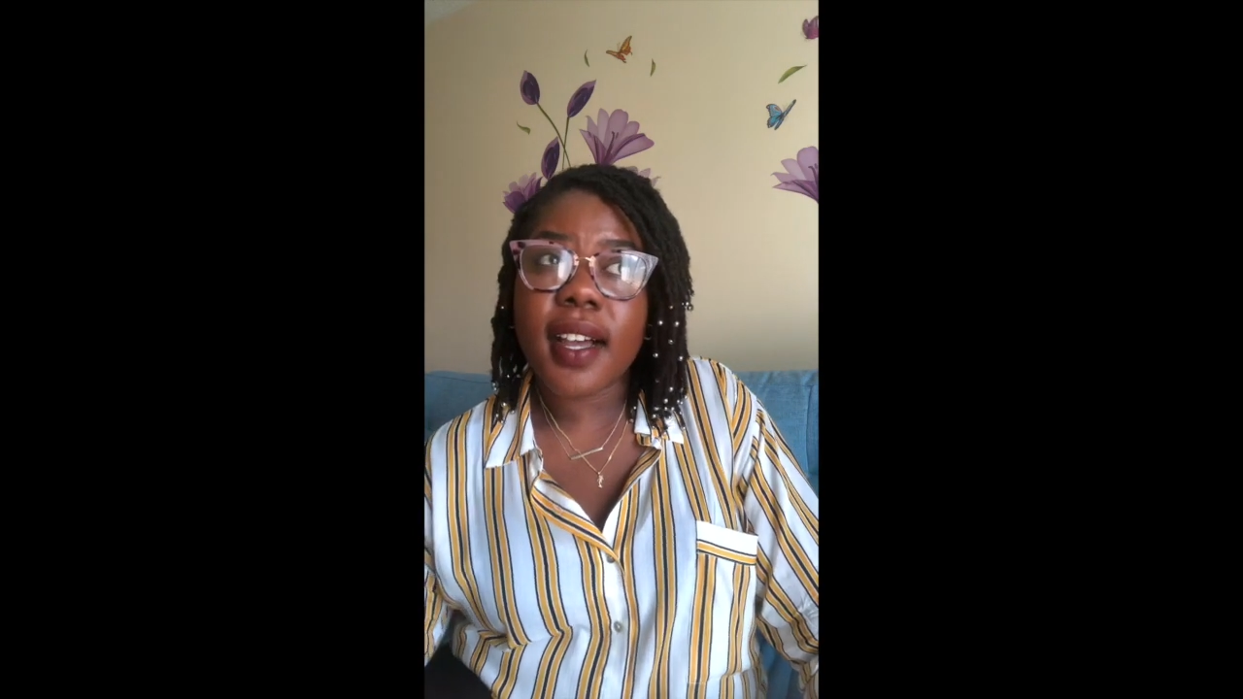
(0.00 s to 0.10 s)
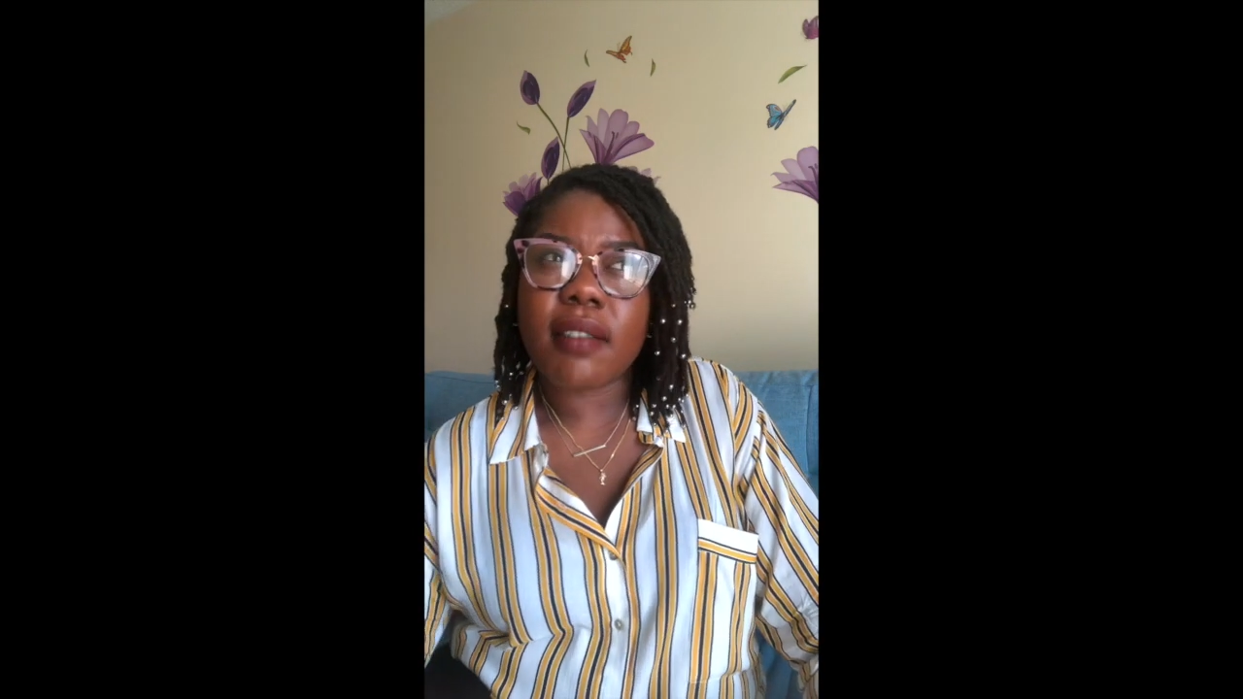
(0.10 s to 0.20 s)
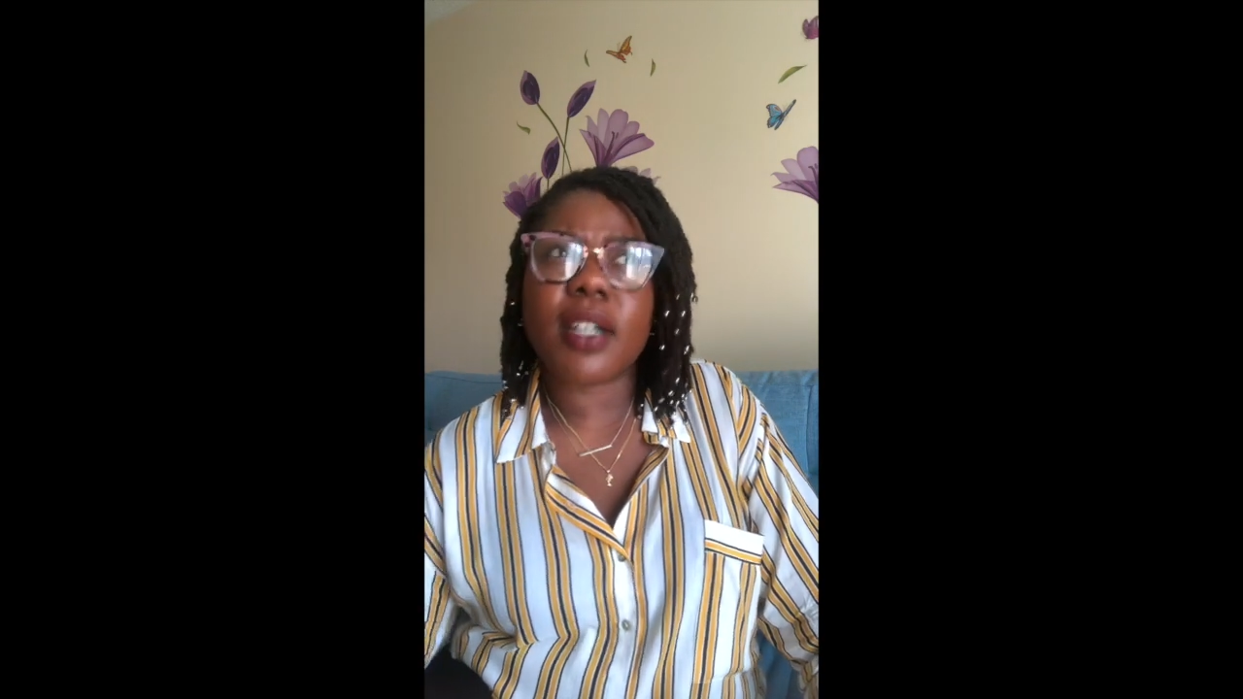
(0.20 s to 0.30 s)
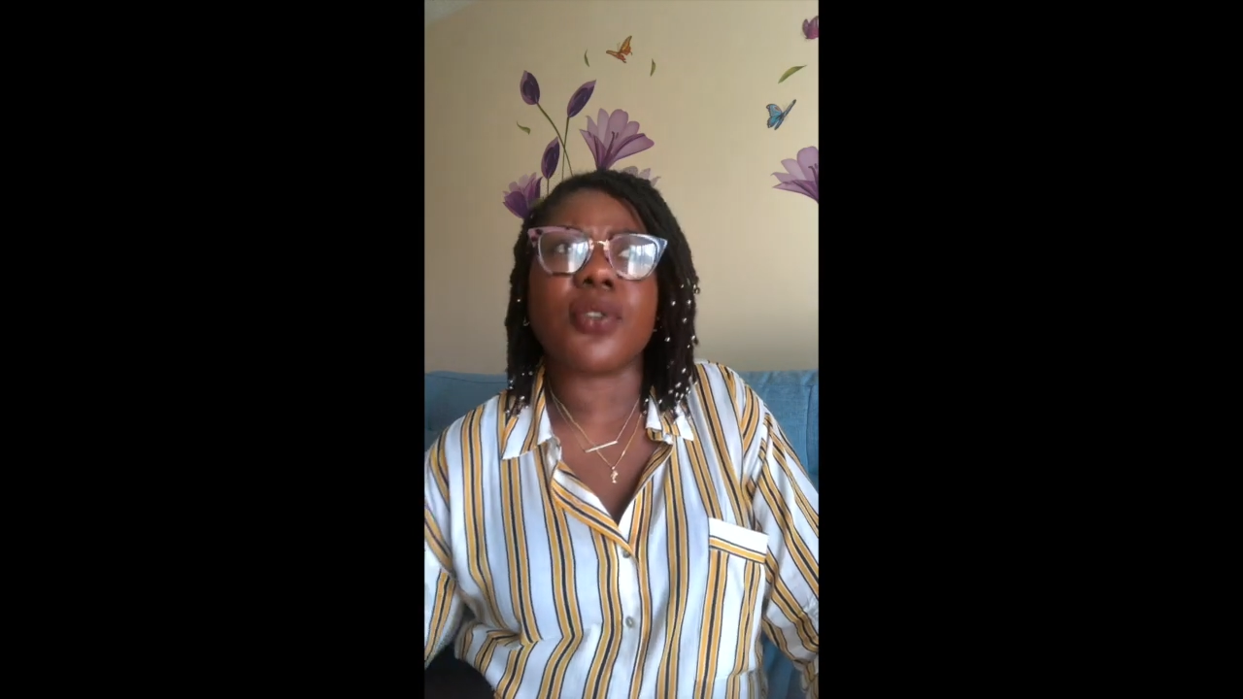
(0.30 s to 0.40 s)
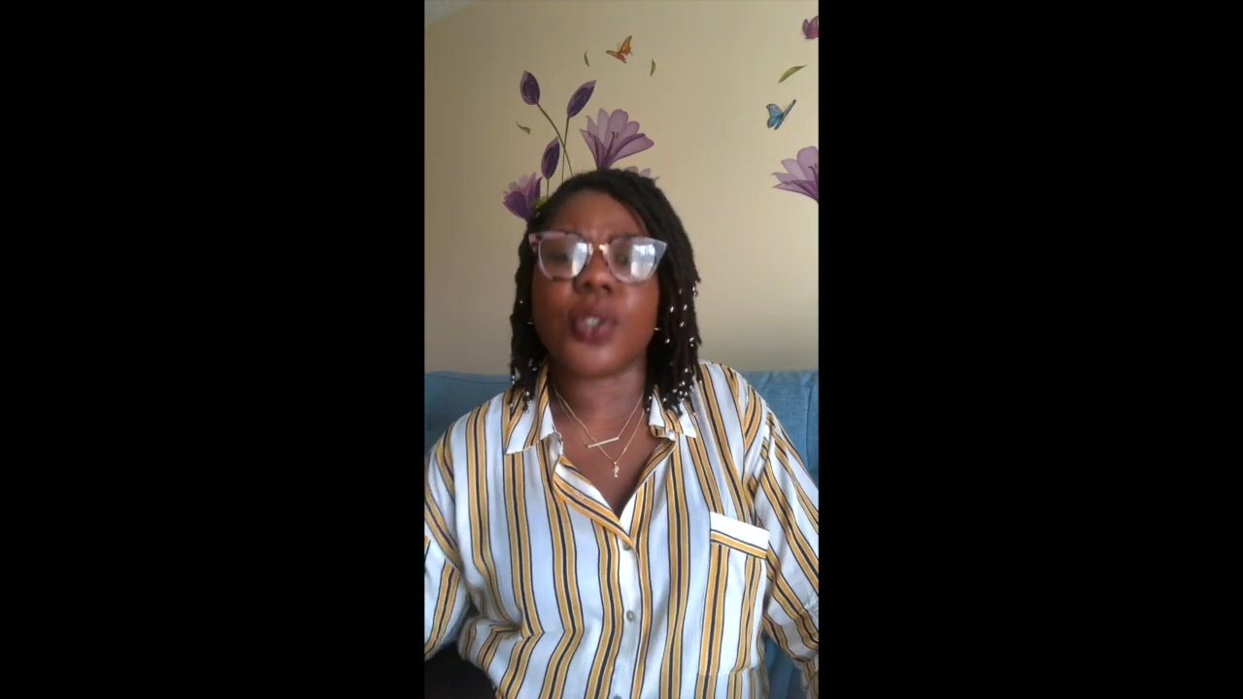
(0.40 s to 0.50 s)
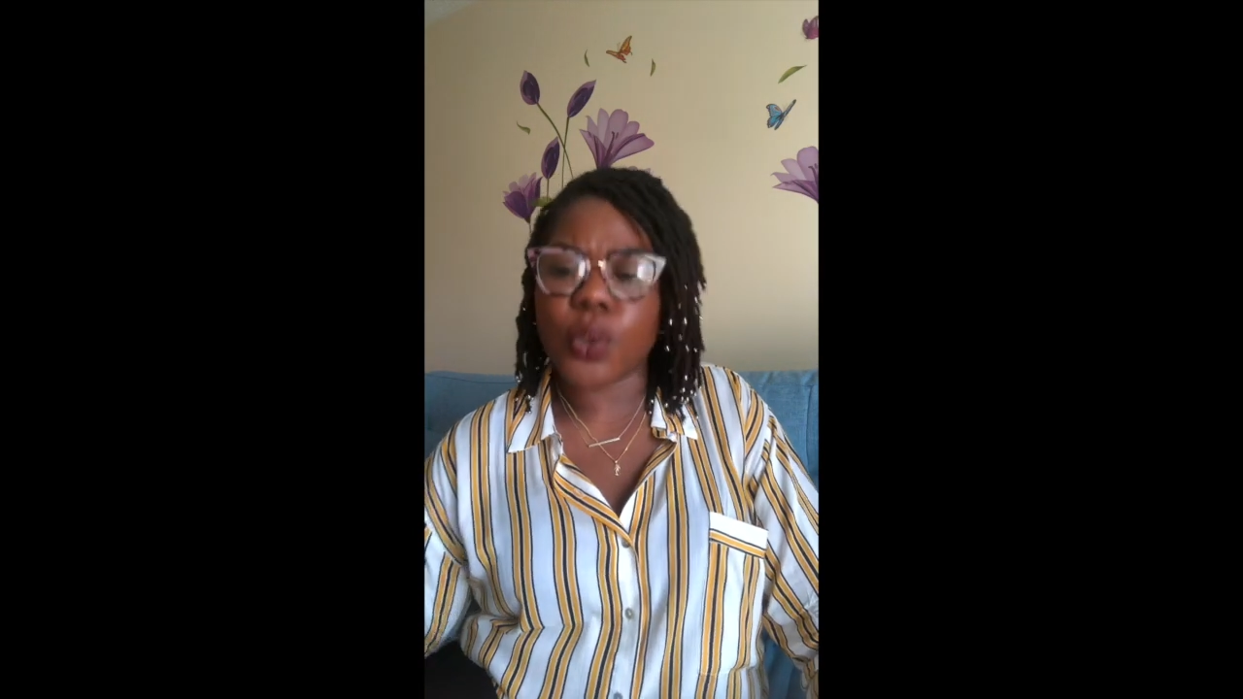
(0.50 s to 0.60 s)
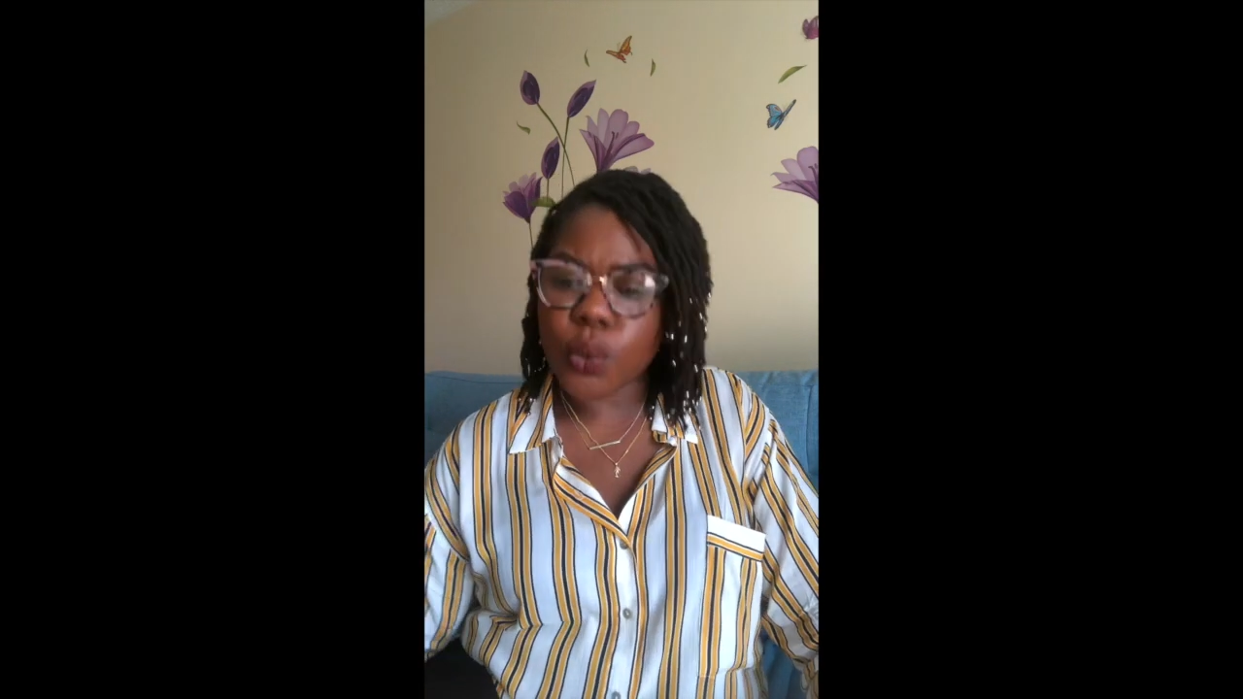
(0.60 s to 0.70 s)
around